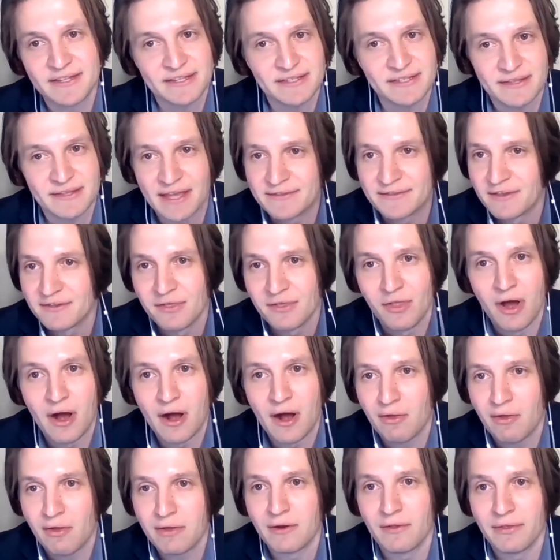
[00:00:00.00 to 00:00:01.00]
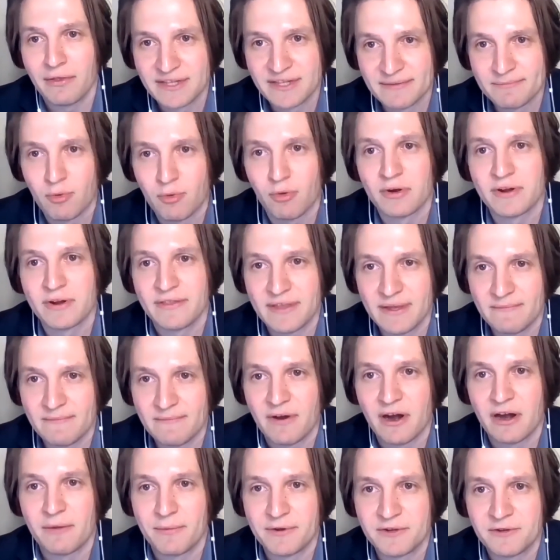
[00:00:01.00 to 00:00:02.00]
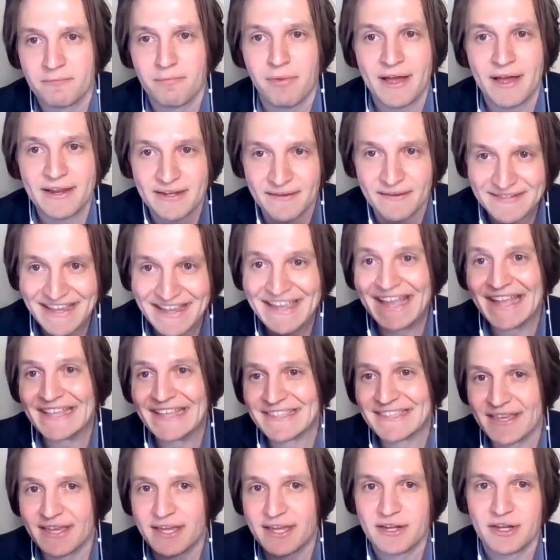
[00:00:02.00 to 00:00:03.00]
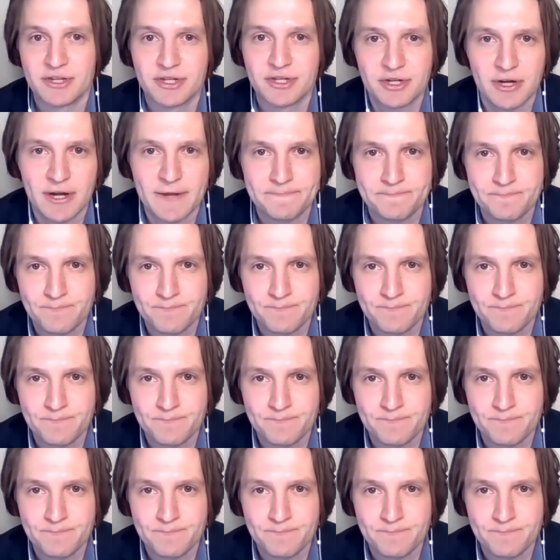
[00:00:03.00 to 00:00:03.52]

as the law clearly supported the environmental plaintiffs against the industry.